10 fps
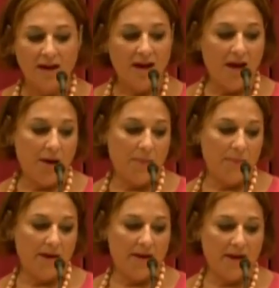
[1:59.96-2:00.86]
Um,
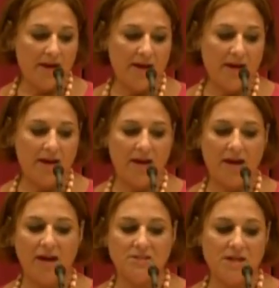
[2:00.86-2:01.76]

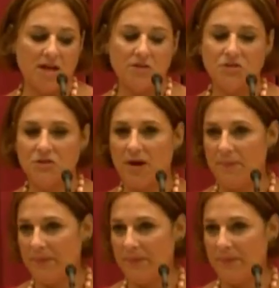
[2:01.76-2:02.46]
and Donald Trump?